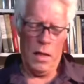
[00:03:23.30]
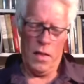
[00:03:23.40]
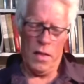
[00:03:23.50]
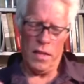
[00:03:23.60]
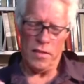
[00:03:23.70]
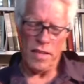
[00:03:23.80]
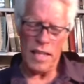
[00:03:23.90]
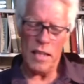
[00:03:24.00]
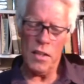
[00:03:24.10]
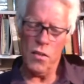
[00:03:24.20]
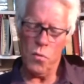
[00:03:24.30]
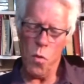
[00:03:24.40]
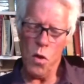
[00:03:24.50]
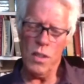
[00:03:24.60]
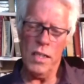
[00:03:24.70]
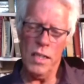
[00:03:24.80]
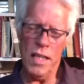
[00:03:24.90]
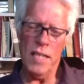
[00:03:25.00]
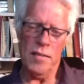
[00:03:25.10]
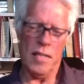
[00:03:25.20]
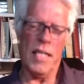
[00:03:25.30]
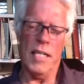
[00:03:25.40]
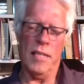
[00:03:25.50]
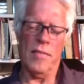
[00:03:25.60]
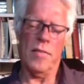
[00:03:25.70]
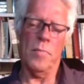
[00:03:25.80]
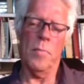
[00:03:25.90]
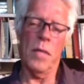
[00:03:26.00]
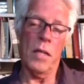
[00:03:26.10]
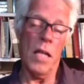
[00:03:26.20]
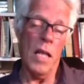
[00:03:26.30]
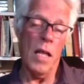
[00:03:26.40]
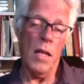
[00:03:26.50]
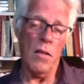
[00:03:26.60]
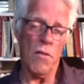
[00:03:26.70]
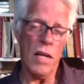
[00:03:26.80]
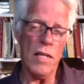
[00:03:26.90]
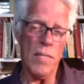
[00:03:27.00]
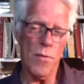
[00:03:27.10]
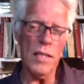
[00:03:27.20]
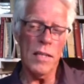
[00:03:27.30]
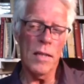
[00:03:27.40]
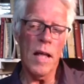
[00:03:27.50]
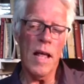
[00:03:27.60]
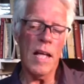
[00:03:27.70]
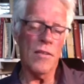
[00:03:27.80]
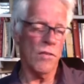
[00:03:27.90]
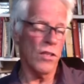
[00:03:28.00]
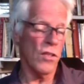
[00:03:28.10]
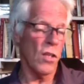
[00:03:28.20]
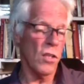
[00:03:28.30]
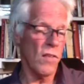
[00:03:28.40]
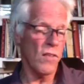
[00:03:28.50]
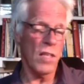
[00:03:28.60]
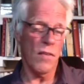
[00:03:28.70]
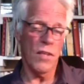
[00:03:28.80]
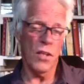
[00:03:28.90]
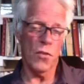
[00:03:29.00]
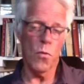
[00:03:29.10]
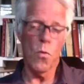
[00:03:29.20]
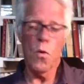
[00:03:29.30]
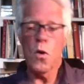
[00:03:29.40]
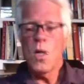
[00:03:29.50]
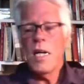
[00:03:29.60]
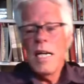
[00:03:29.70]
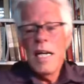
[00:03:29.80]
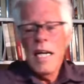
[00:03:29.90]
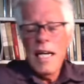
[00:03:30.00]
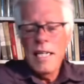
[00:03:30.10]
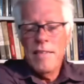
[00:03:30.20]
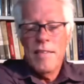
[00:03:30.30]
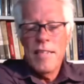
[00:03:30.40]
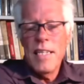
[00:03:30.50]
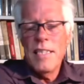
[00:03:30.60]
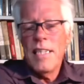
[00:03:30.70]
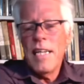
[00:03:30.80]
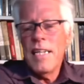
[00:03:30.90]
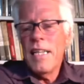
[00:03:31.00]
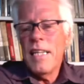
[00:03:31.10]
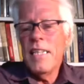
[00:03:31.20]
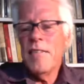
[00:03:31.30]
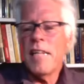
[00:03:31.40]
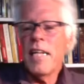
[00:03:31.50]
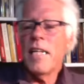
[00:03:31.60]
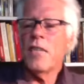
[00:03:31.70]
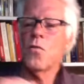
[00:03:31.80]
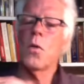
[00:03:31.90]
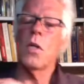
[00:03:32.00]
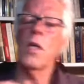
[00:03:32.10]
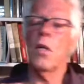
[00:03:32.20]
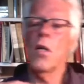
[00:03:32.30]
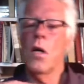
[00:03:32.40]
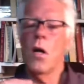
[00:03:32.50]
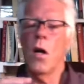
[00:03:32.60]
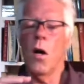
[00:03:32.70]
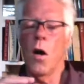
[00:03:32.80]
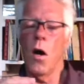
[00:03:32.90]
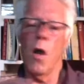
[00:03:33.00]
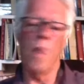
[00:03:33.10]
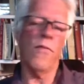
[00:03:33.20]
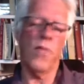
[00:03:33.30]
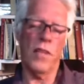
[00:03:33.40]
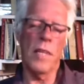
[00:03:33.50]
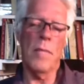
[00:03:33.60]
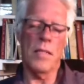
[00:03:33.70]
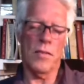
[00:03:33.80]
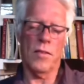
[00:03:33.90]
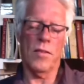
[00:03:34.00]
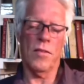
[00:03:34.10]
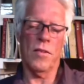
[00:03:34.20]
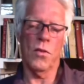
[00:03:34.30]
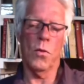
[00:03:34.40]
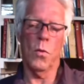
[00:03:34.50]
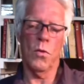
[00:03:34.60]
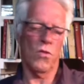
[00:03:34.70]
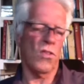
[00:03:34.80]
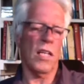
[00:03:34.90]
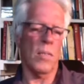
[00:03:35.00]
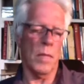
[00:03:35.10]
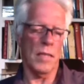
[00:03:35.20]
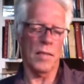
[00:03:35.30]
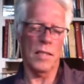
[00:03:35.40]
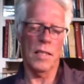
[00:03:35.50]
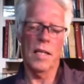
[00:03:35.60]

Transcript: The settlers wanted these lands, but Great Britain, as a result of the Seven Years' War, had said that these lands were off limits to settlement.